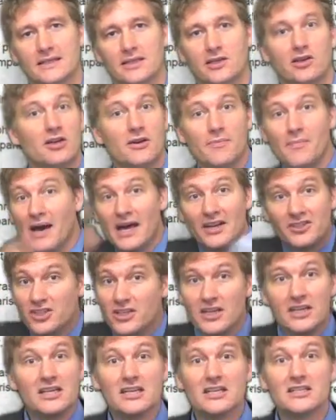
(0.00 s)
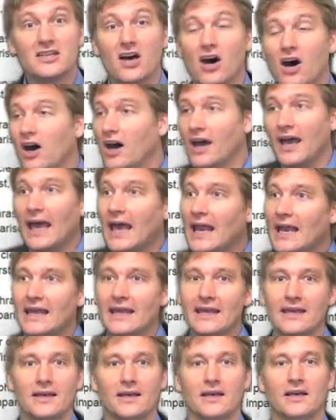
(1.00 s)
You can imagine an
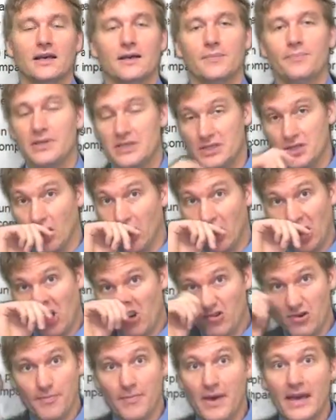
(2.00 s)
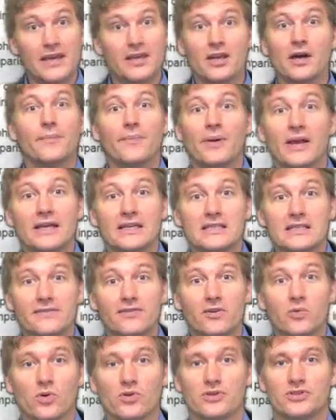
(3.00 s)
entirely bizarre and made-up place
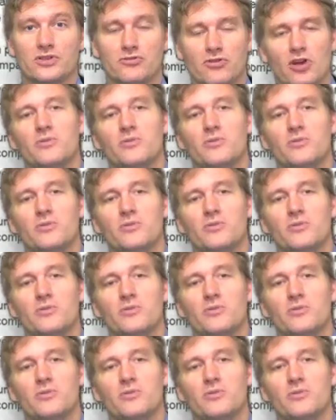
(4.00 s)
if you want to.